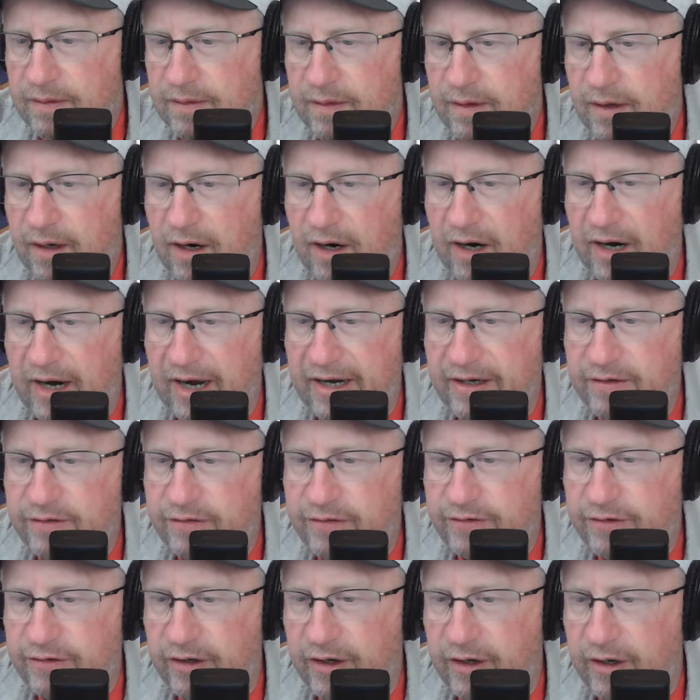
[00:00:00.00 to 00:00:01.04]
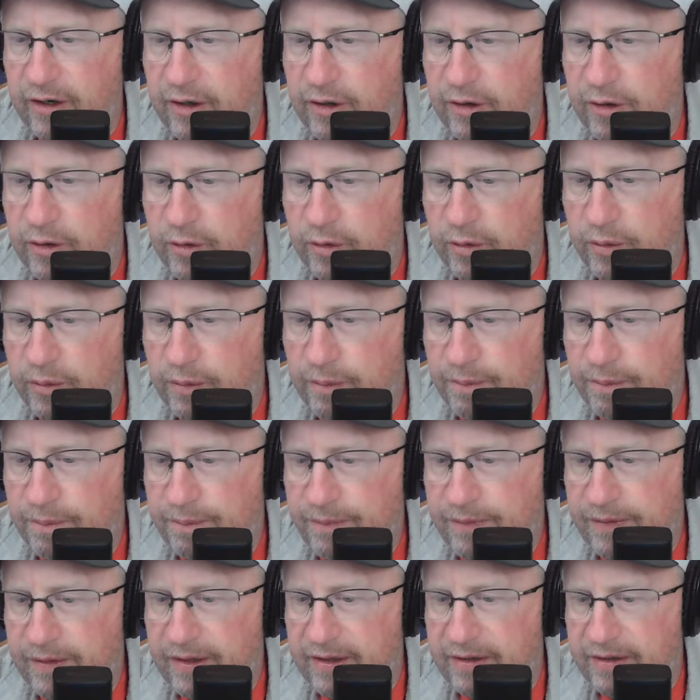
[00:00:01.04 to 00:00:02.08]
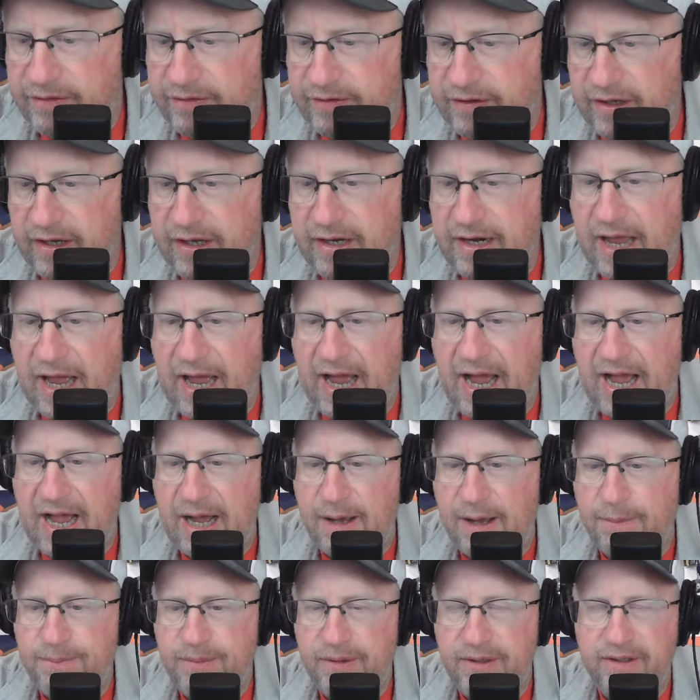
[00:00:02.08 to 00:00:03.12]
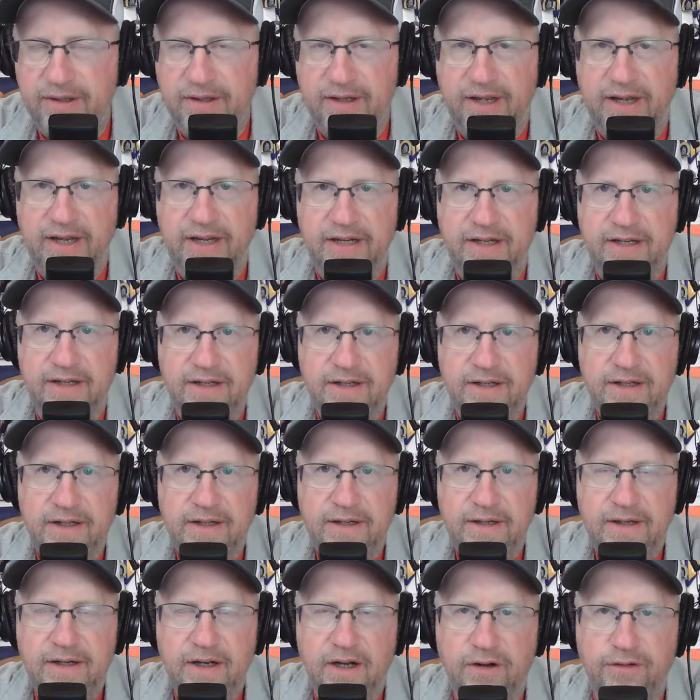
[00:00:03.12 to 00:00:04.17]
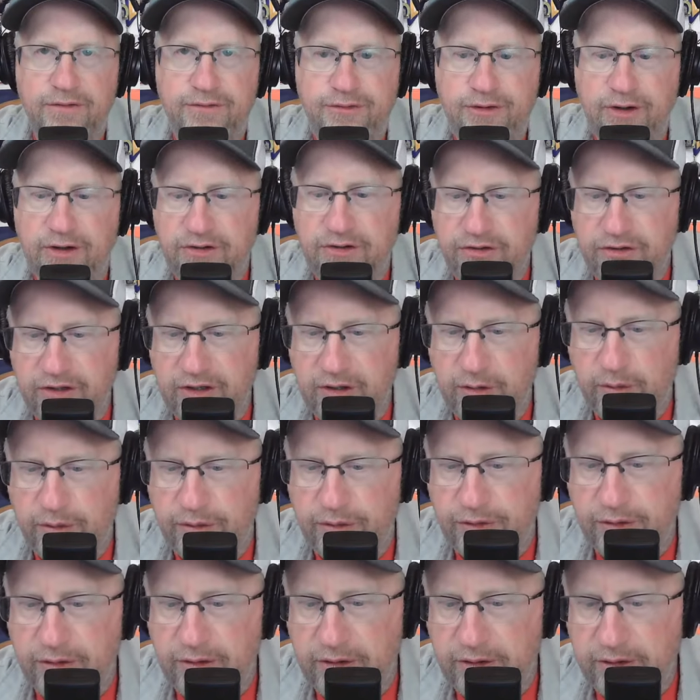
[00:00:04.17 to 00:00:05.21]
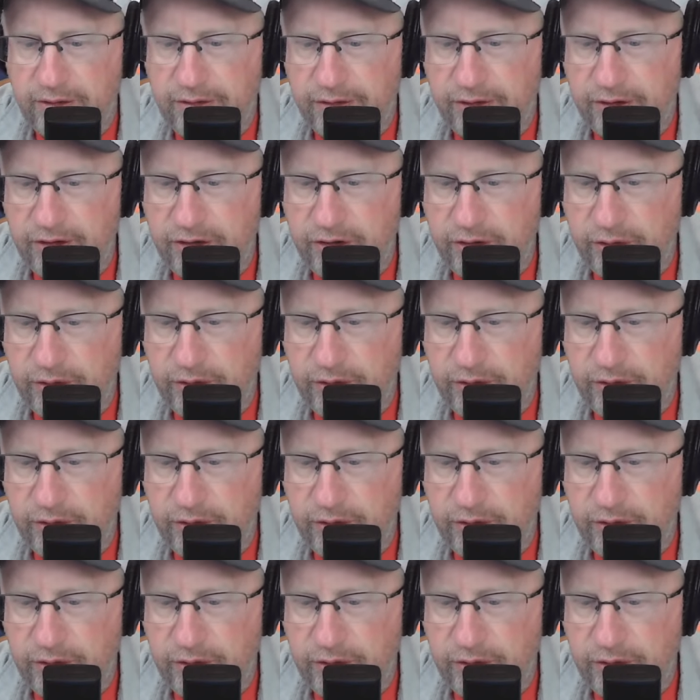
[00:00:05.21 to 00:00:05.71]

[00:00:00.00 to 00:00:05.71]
right, so it did happen, like, officially with the new